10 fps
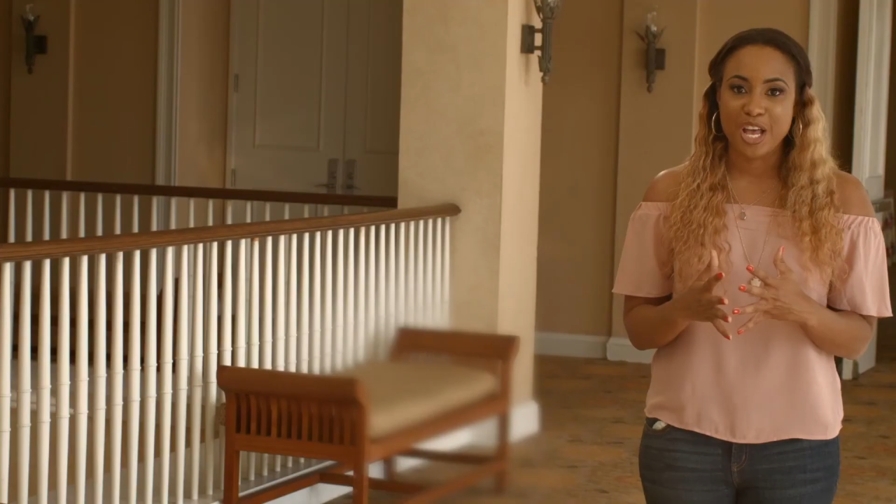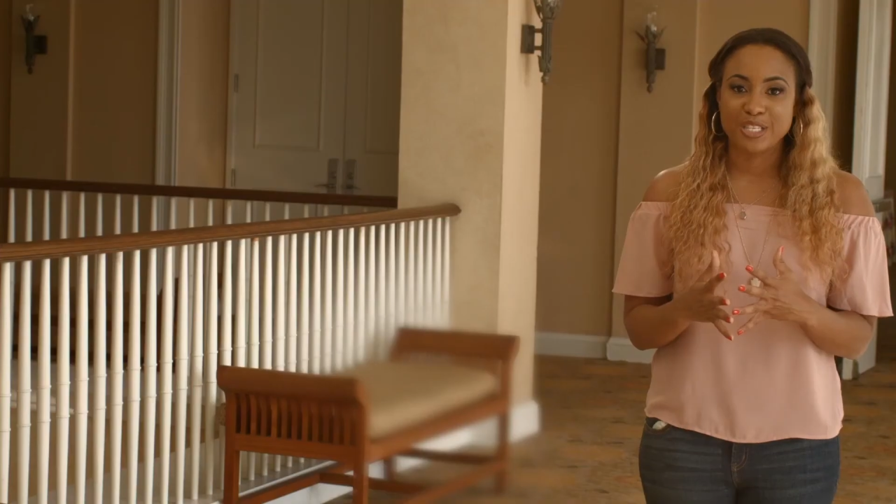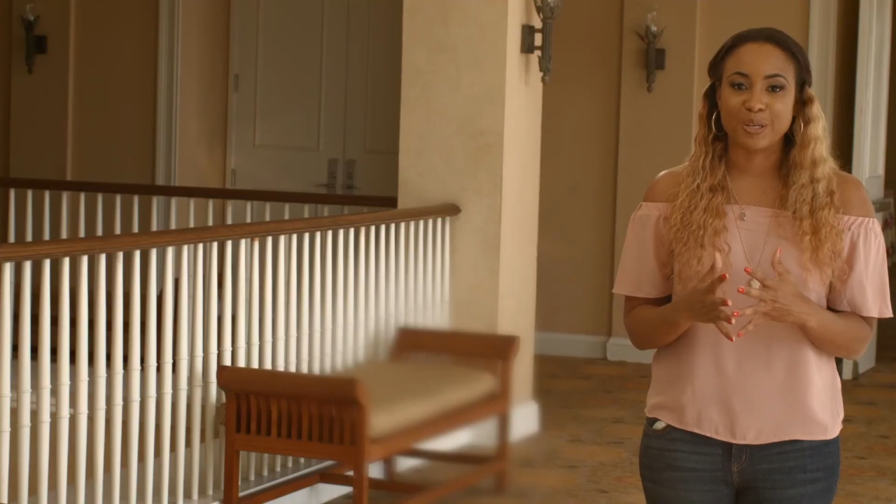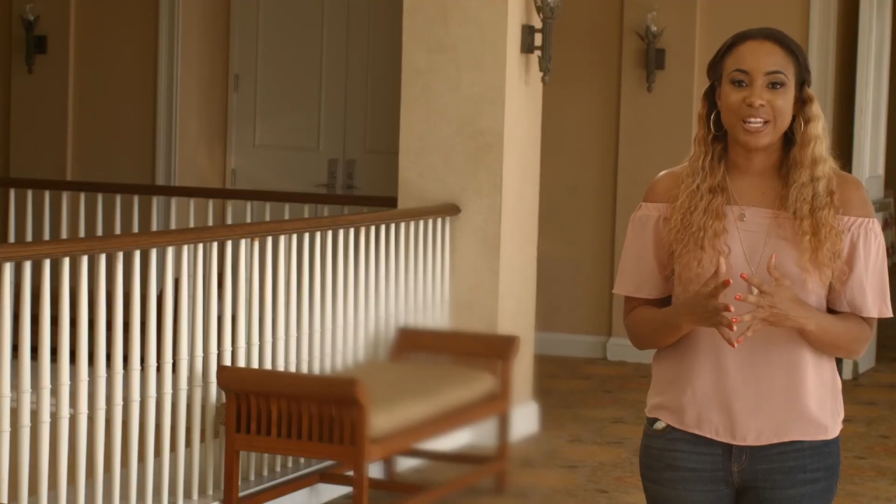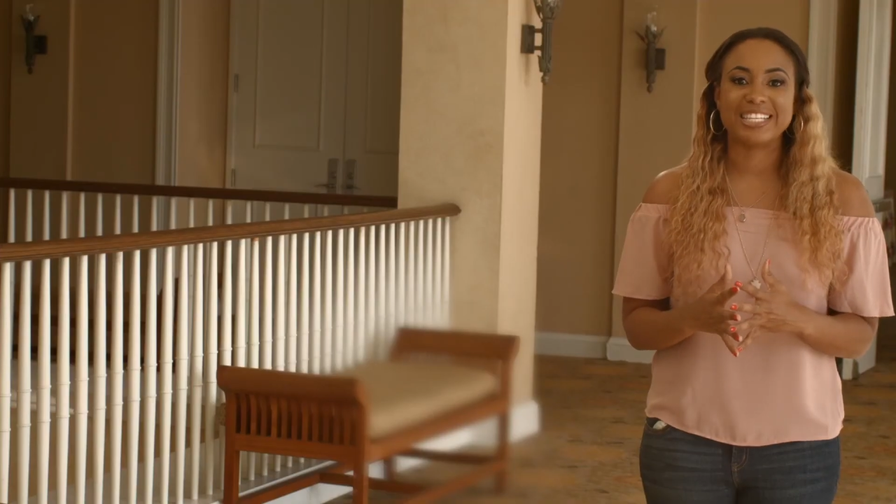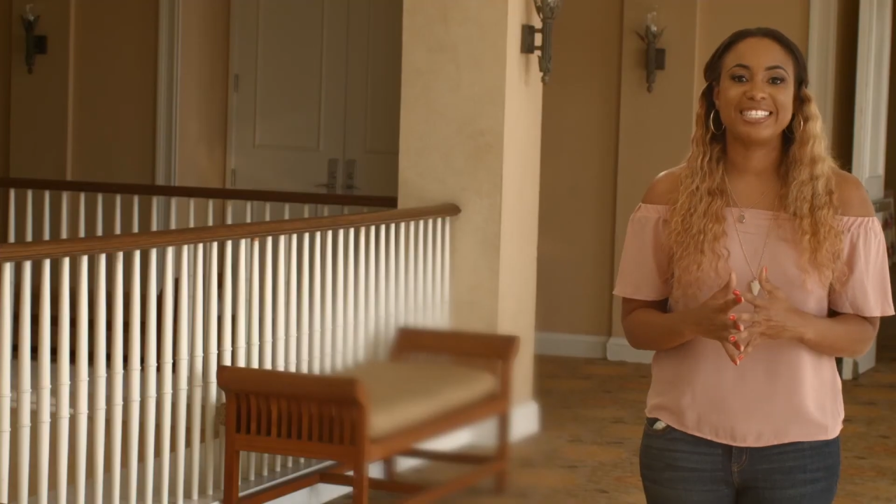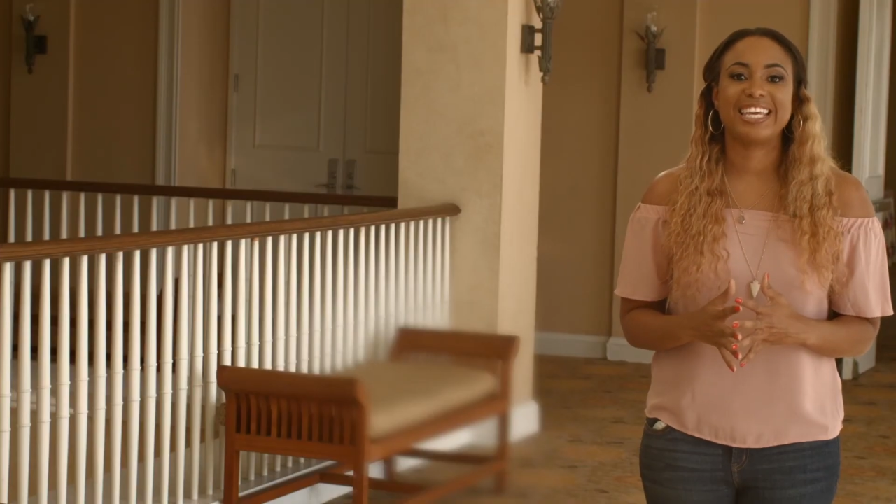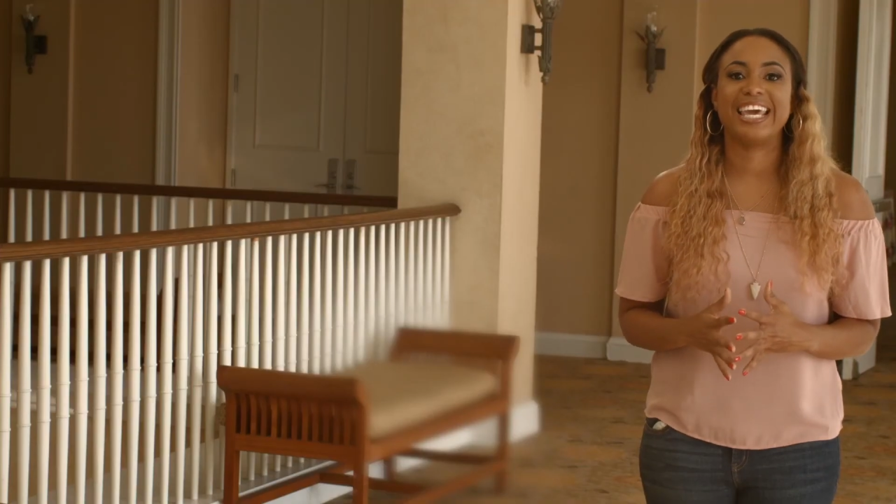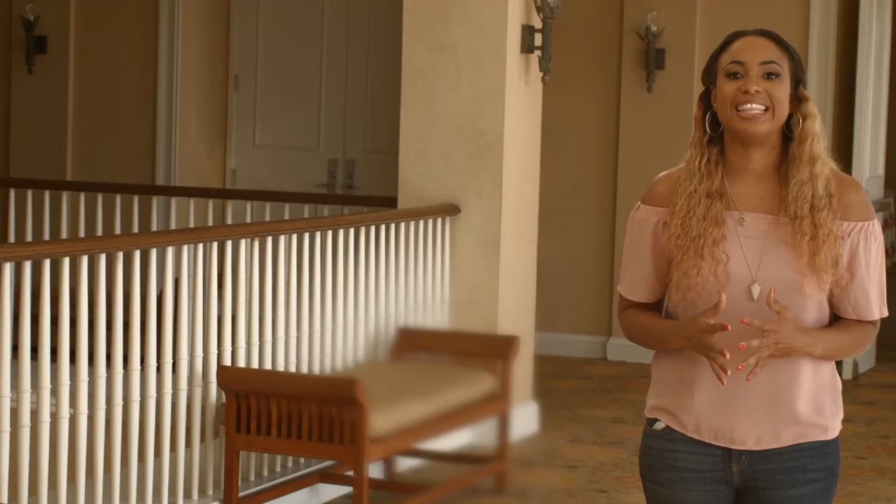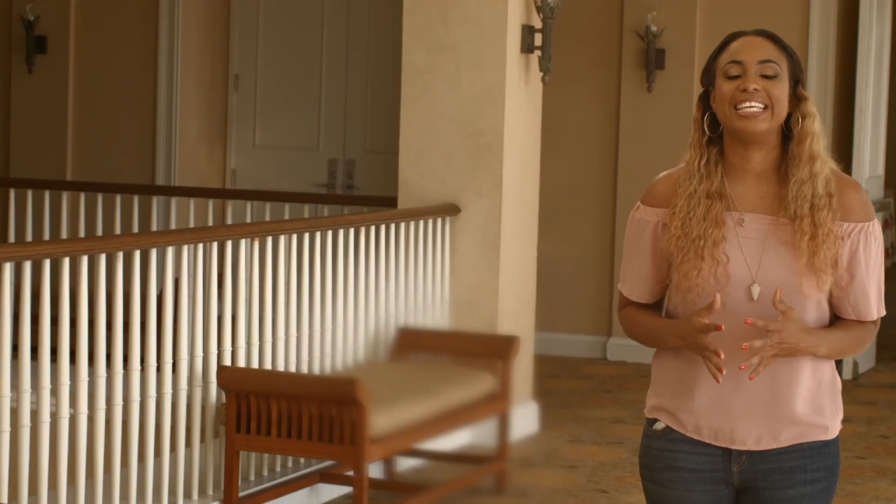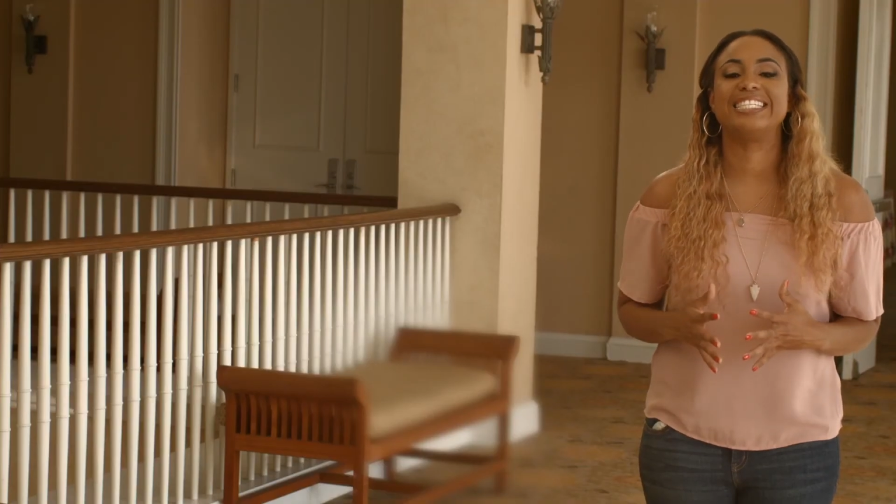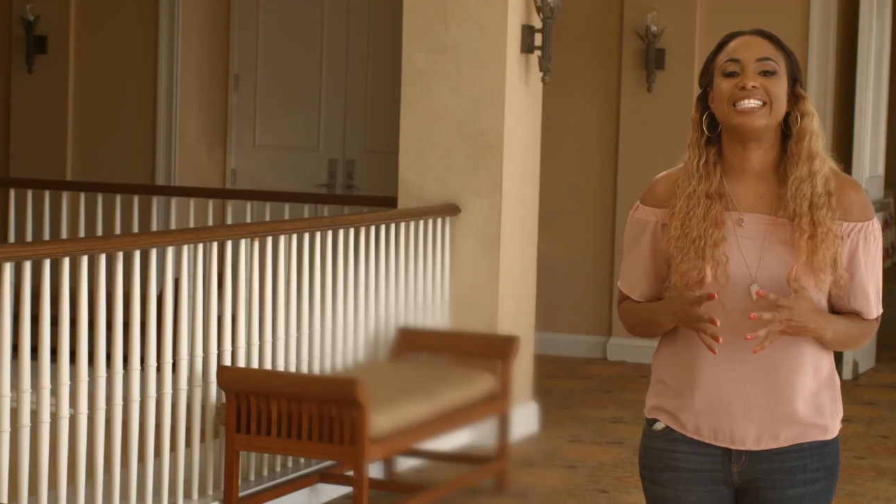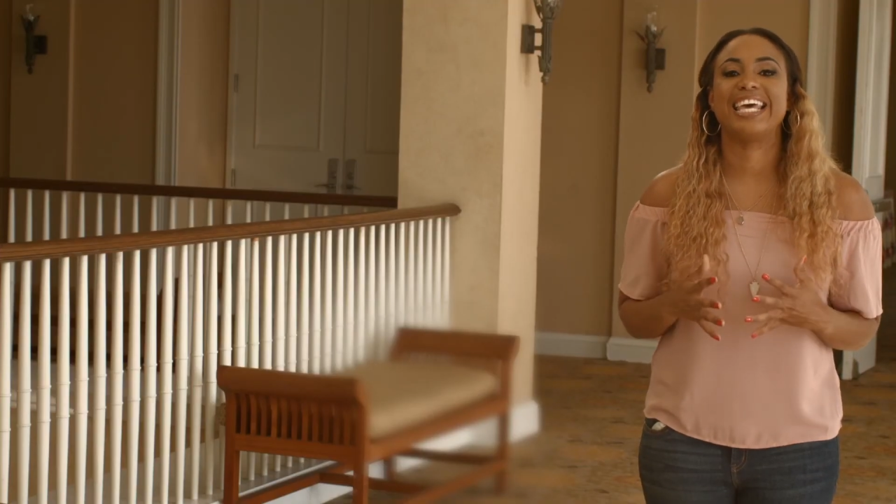So let's take these